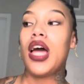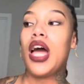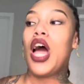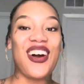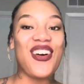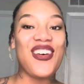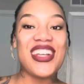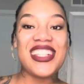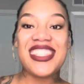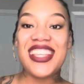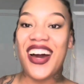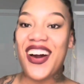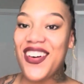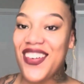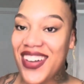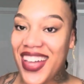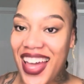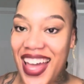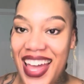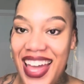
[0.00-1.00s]
So it's
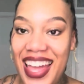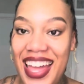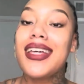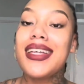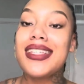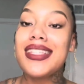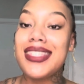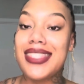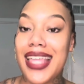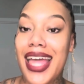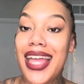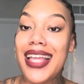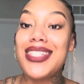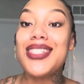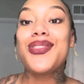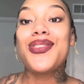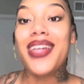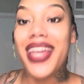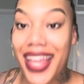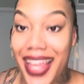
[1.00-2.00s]
okay. Stay to
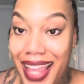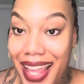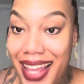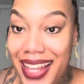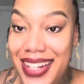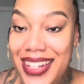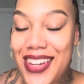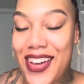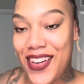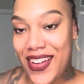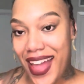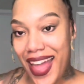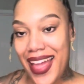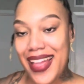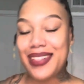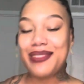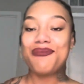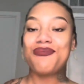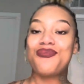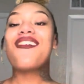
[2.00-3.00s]
the end, okay?
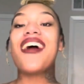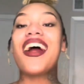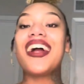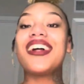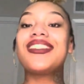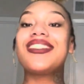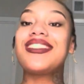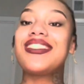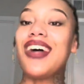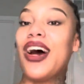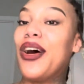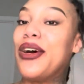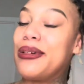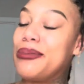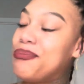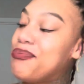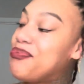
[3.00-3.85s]
All right, so